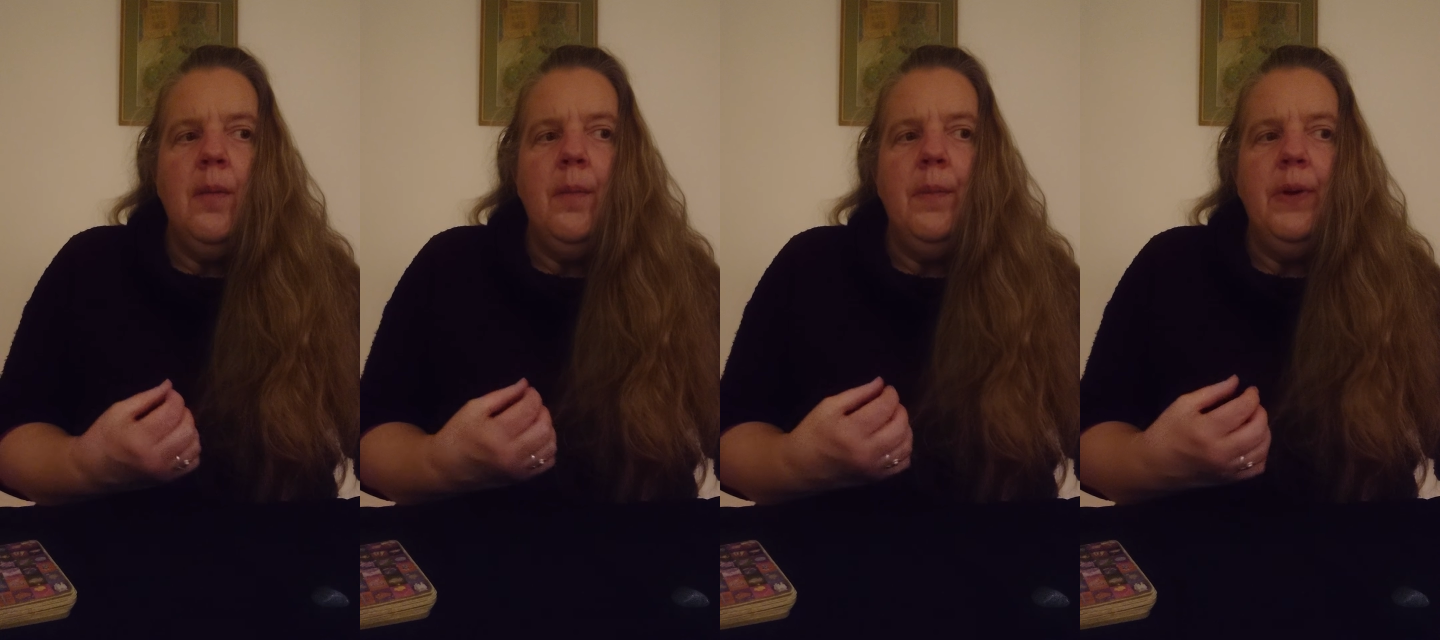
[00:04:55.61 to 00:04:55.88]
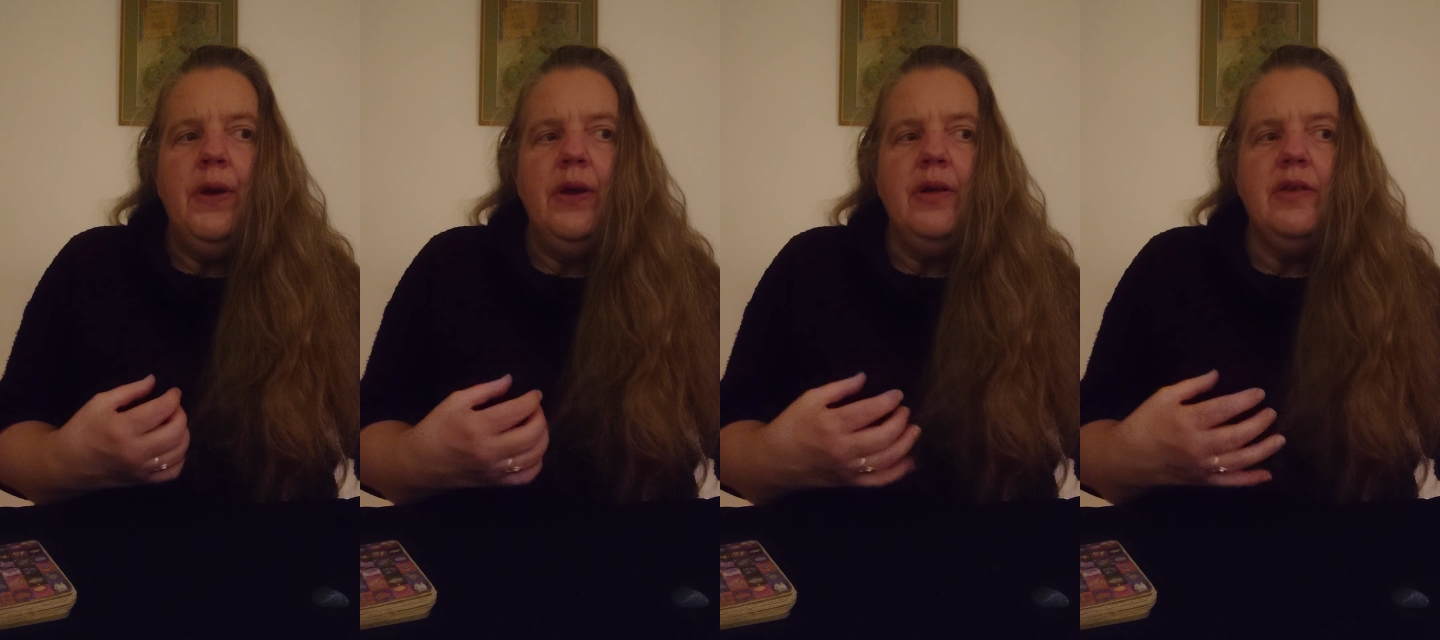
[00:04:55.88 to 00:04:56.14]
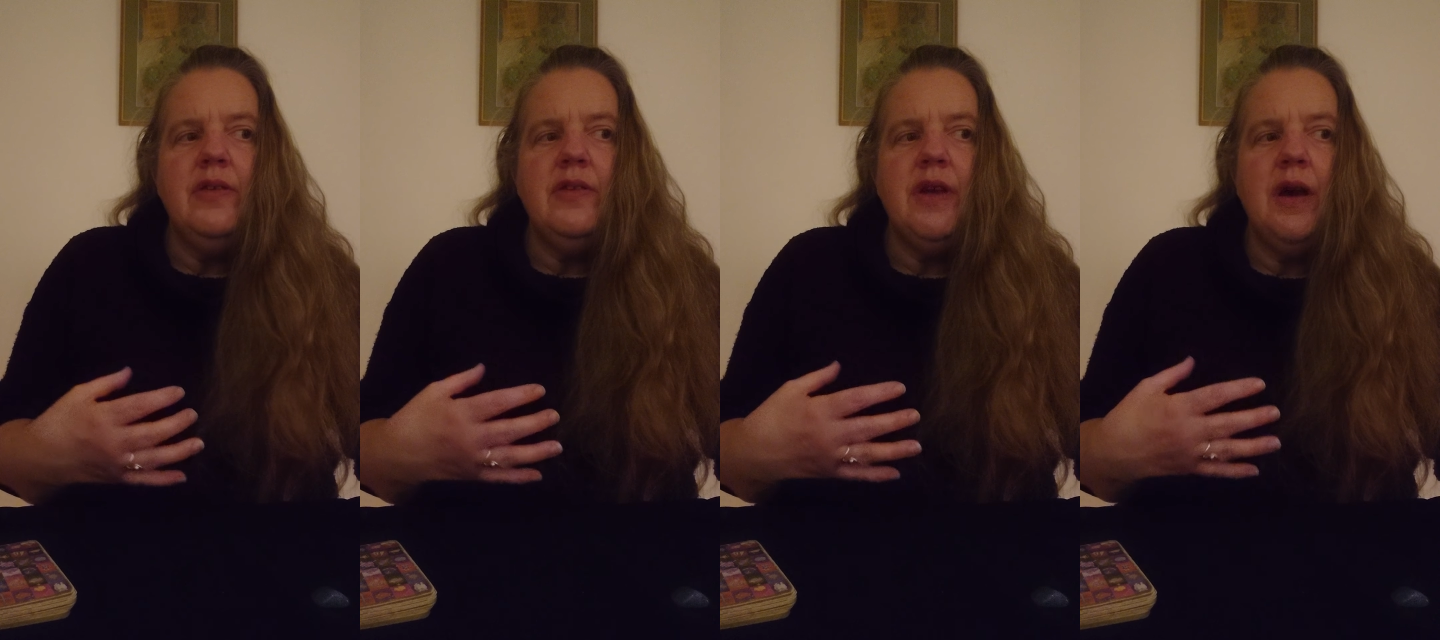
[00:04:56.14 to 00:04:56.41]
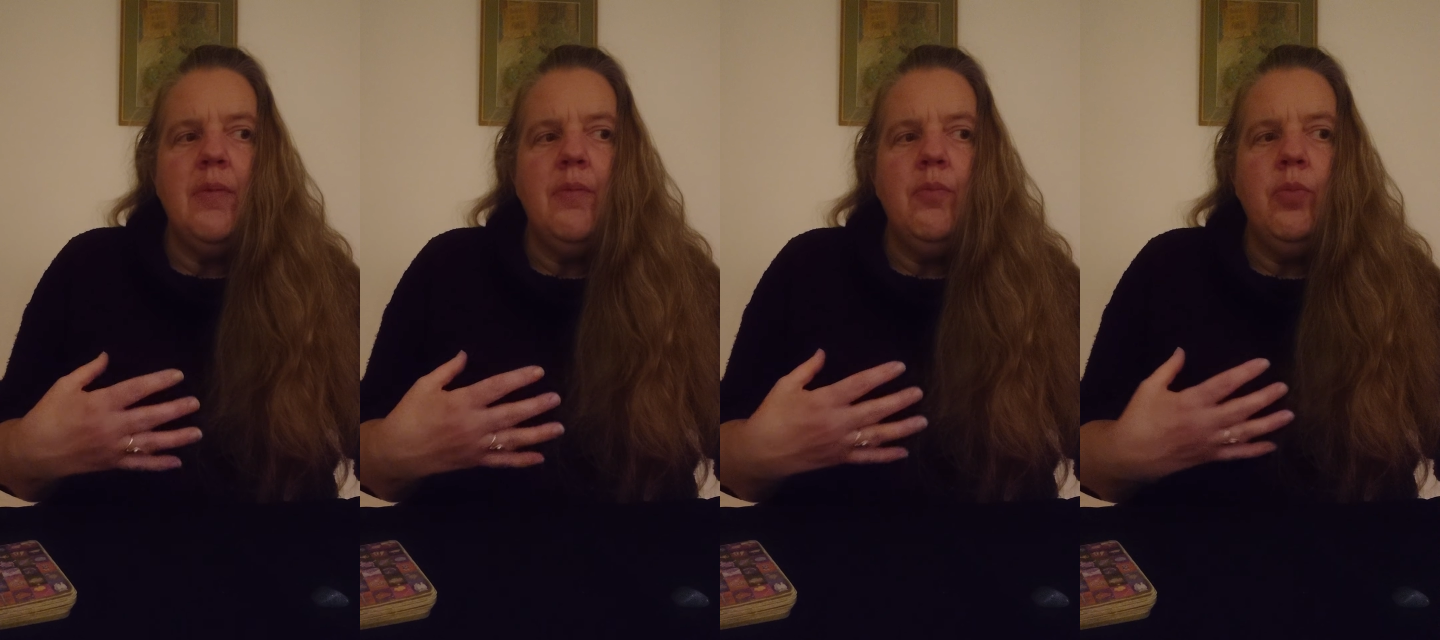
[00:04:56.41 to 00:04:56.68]
But
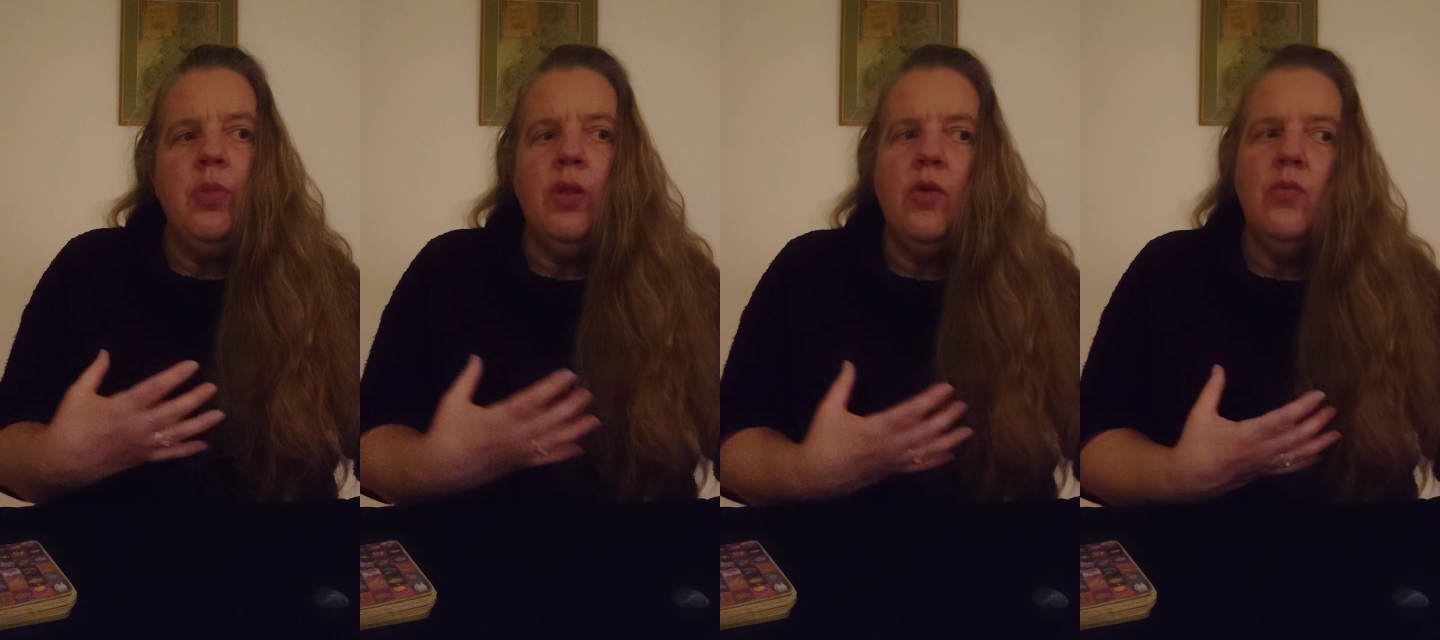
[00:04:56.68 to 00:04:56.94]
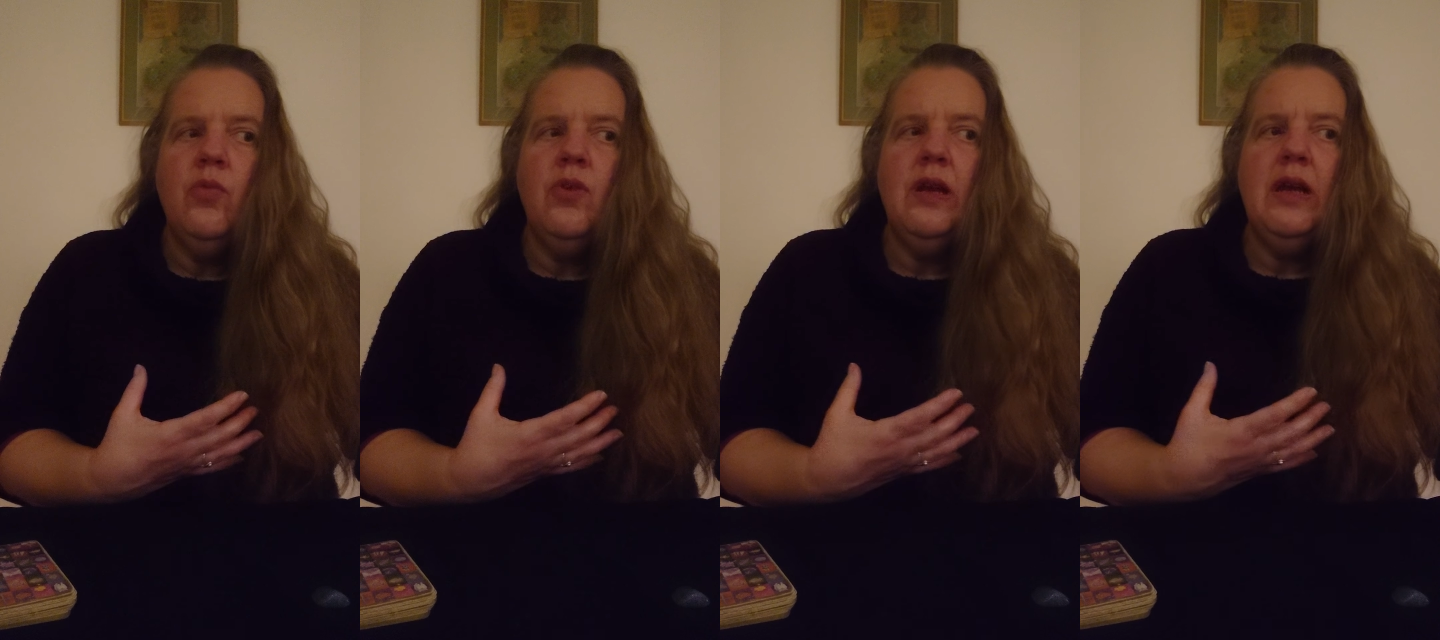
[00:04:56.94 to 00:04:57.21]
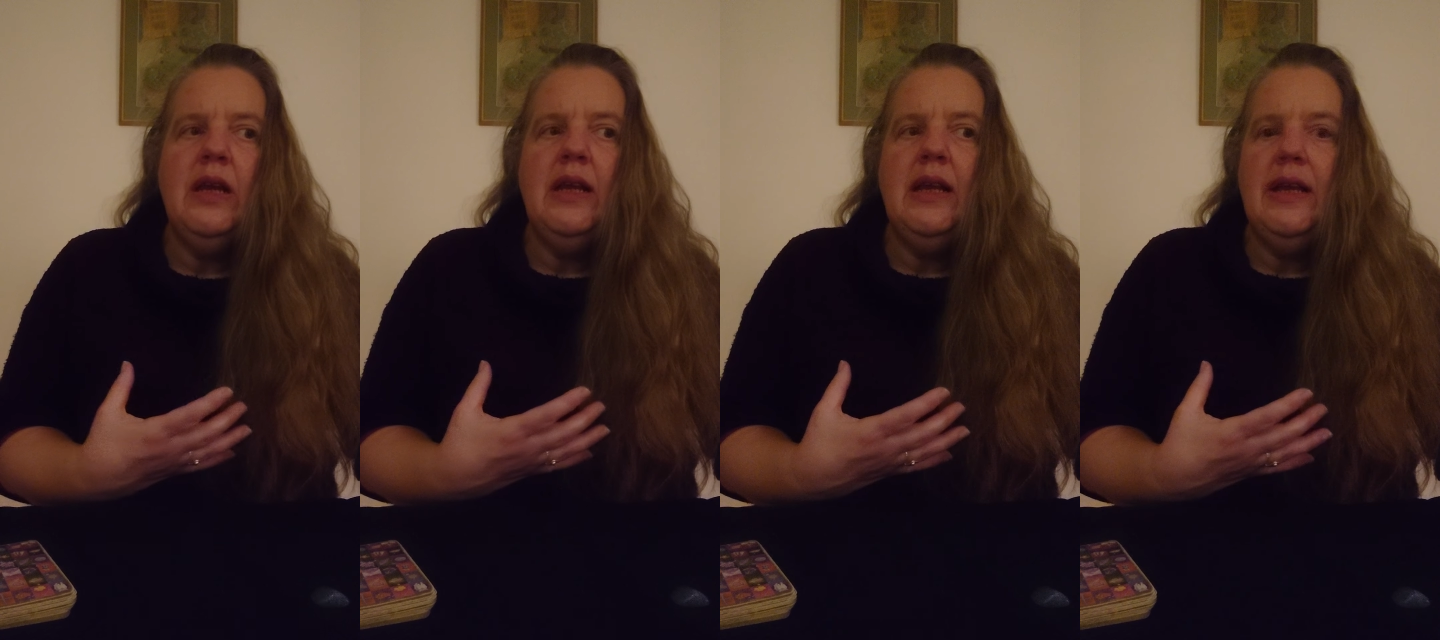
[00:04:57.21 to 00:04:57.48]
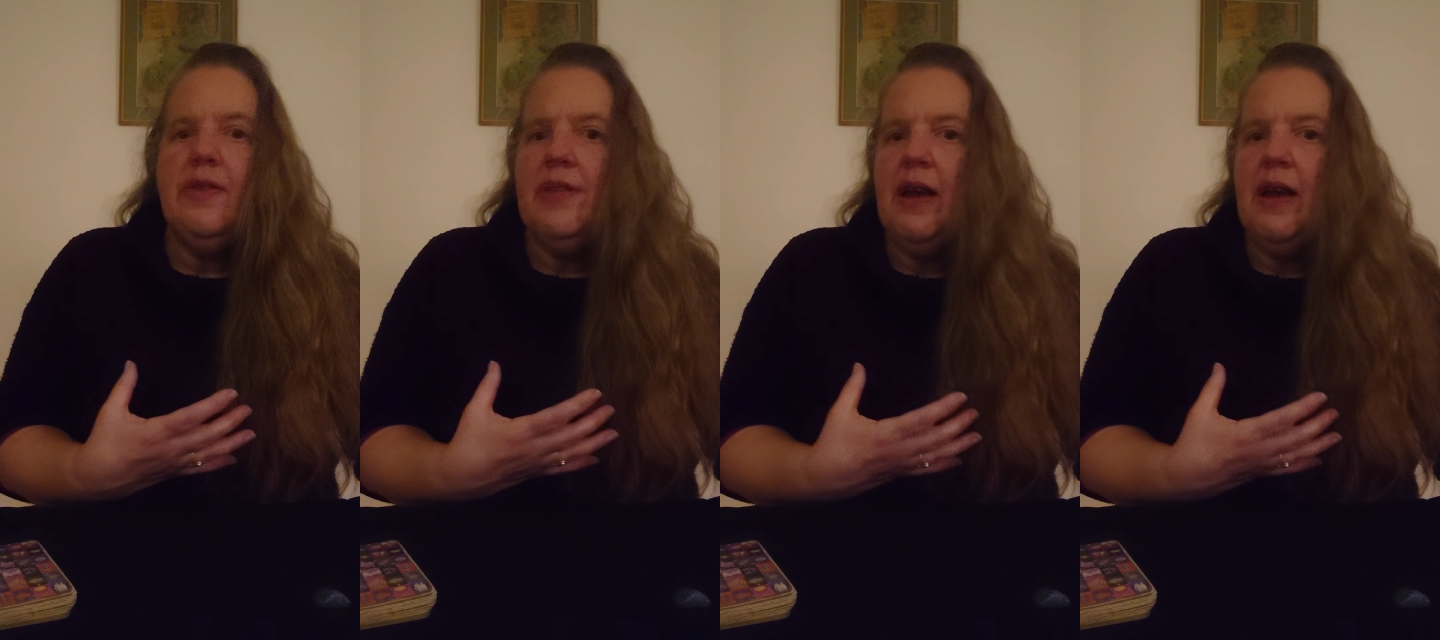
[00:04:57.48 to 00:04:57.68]
really,